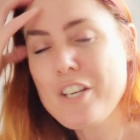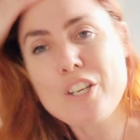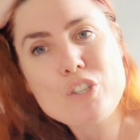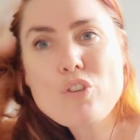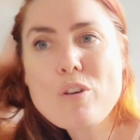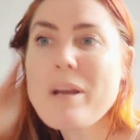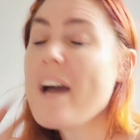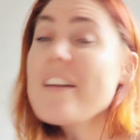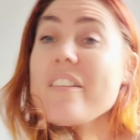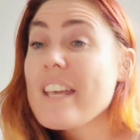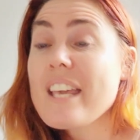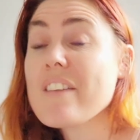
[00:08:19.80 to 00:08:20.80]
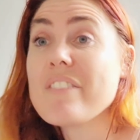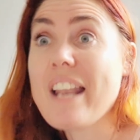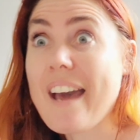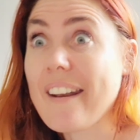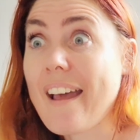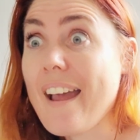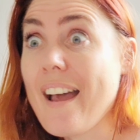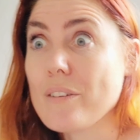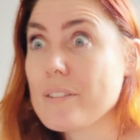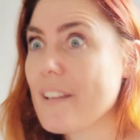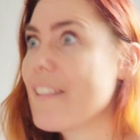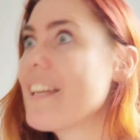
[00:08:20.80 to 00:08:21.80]
trumpet. I don't think he even had a house.
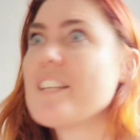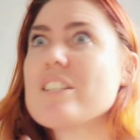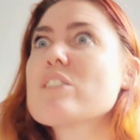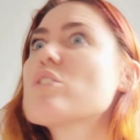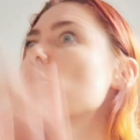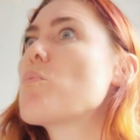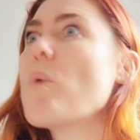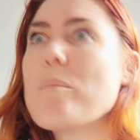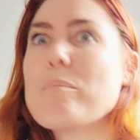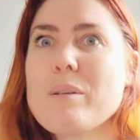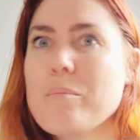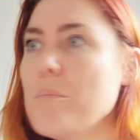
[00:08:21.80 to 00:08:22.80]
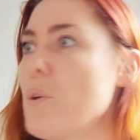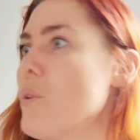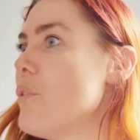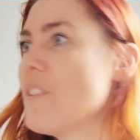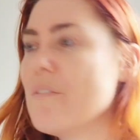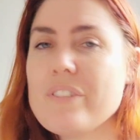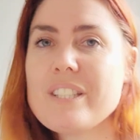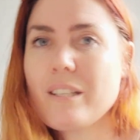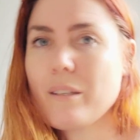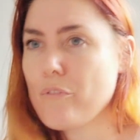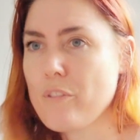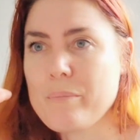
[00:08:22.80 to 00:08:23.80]
I think he just swapped and moved and visited
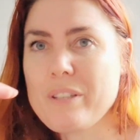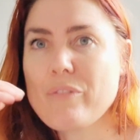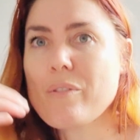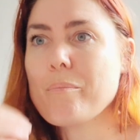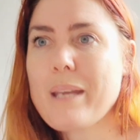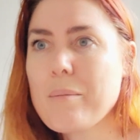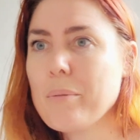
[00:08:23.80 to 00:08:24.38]
from different people,